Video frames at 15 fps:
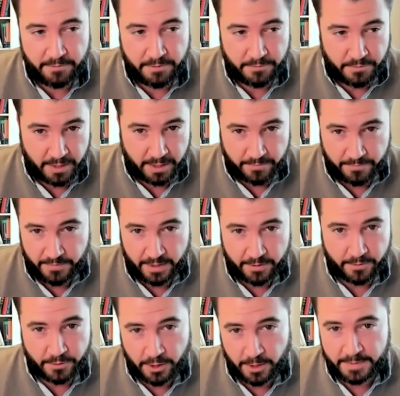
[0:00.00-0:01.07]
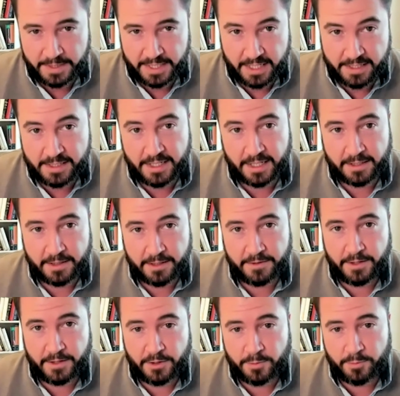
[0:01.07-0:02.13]
even if you had a federal carbon tax, it's not
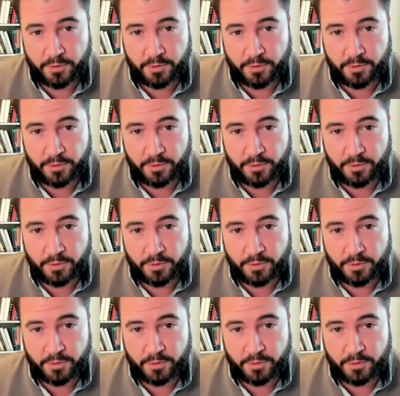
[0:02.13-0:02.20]
clear that you